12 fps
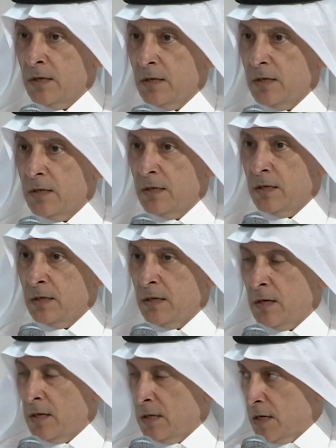in
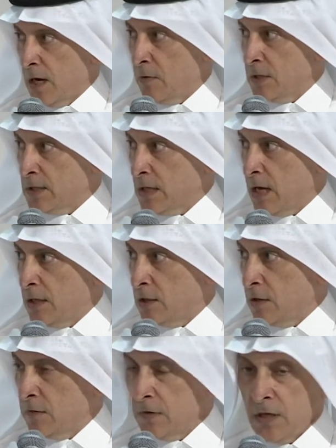our side
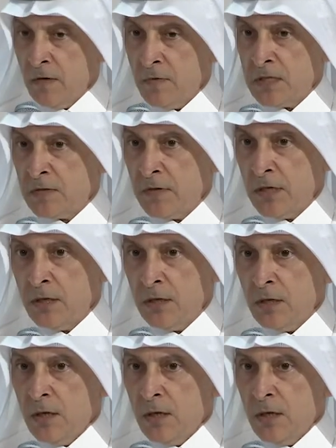of the hemisphere.